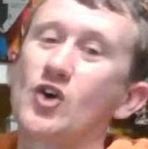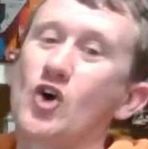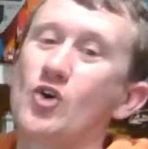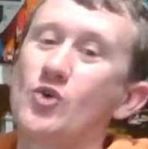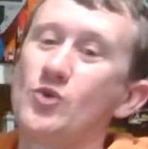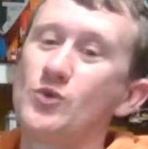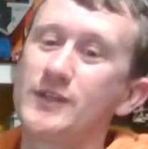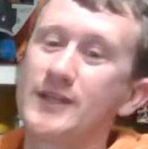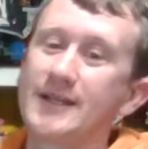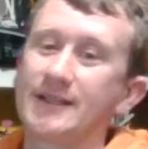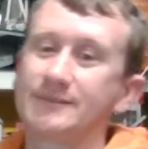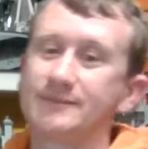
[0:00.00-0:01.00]
Oh
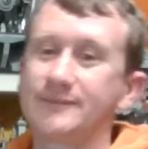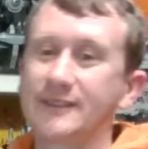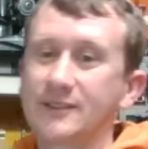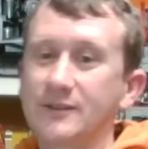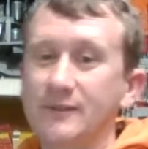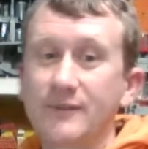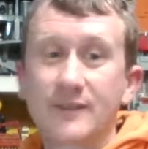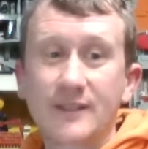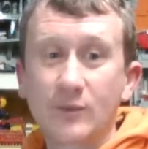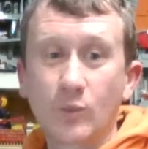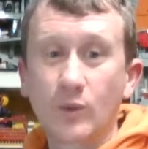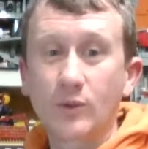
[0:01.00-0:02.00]
dear. I don't even think
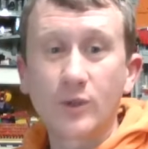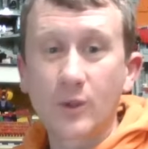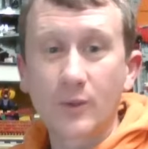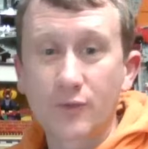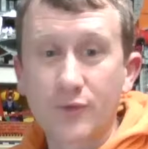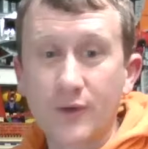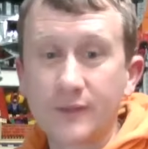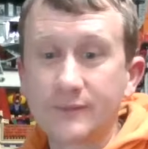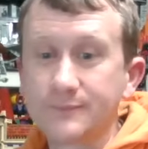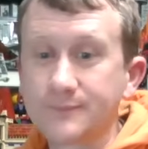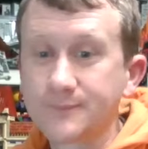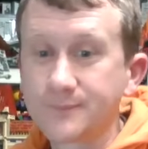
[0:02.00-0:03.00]
it will go at the front
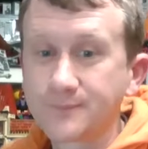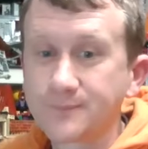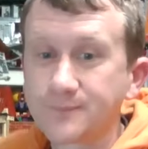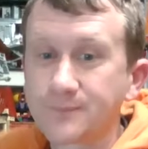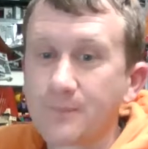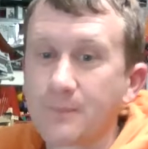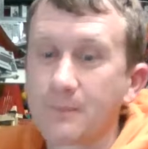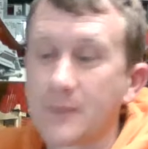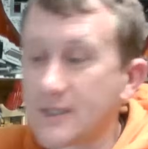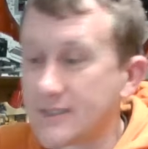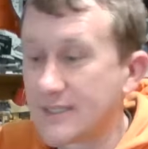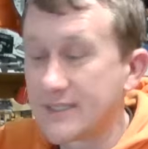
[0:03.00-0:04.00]

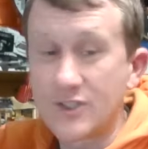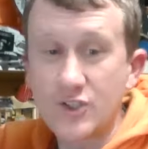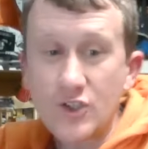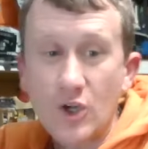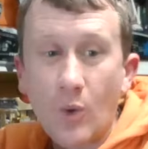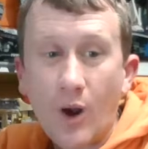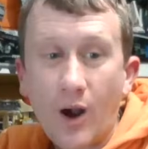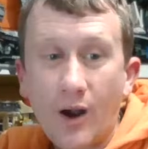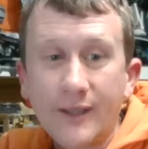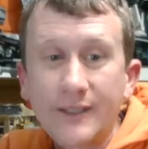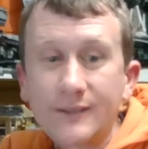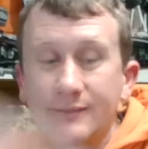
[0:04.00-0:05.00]
because this is so high.